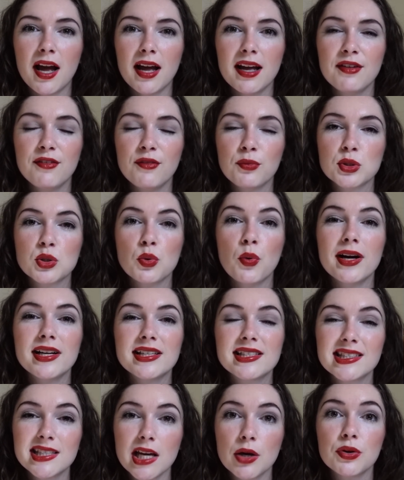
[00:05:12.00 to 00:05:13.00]
it was quite
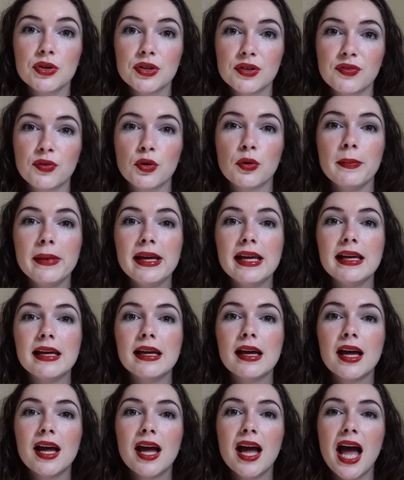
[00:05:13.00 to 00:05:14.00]
soured for
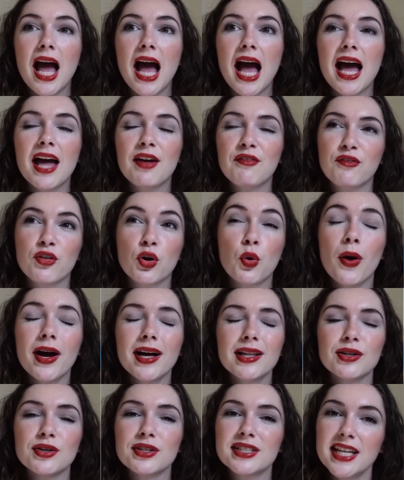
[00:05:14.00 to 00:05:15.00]
me for
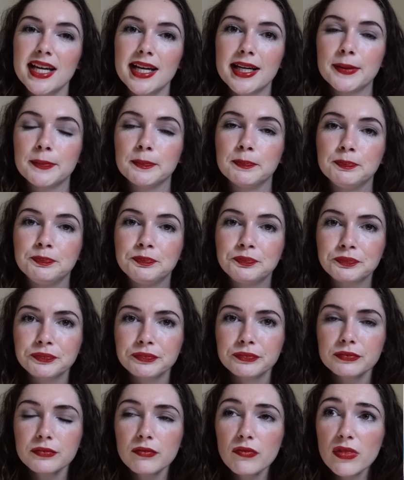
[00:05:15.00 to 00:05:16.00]
quite a long time.
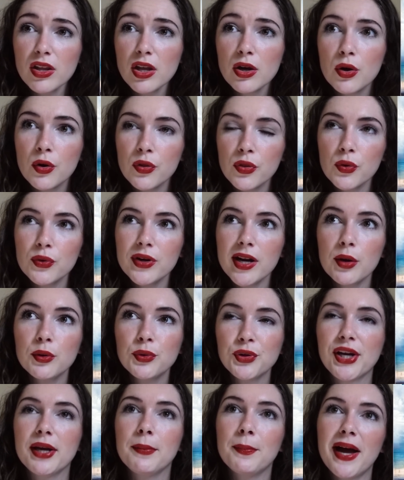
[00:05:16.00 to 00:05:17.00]
Although now
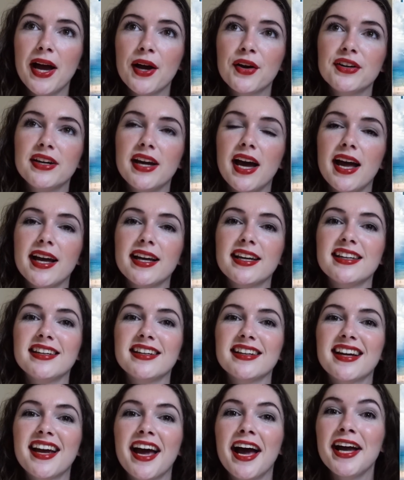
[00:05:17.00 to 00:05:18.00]
looking back on it, I
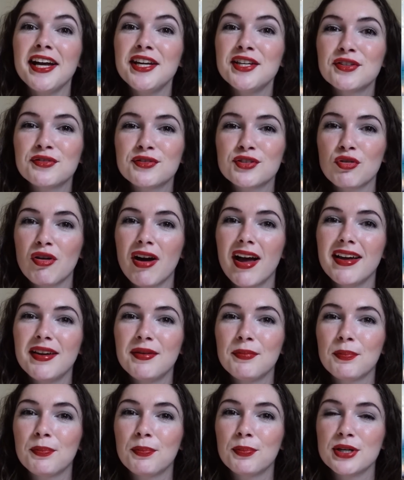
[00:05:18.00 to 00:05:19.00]
can kind of try
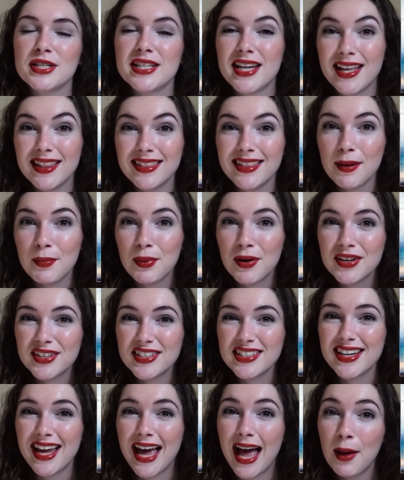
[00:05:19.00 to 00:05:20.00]
and pretend that part
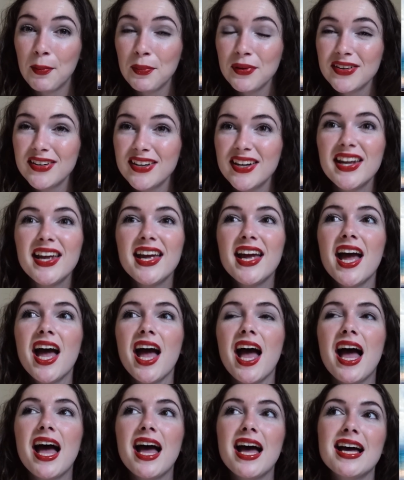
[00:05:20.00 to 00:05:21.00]
didn't happen,
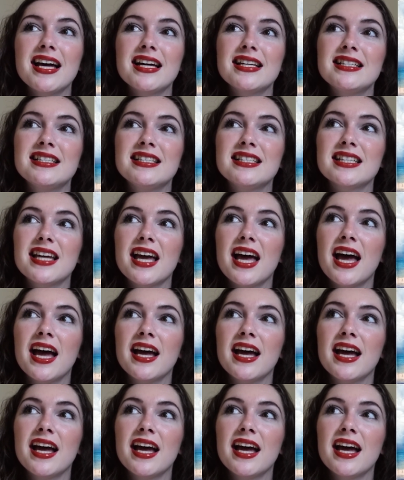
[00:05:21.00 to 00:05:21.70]
and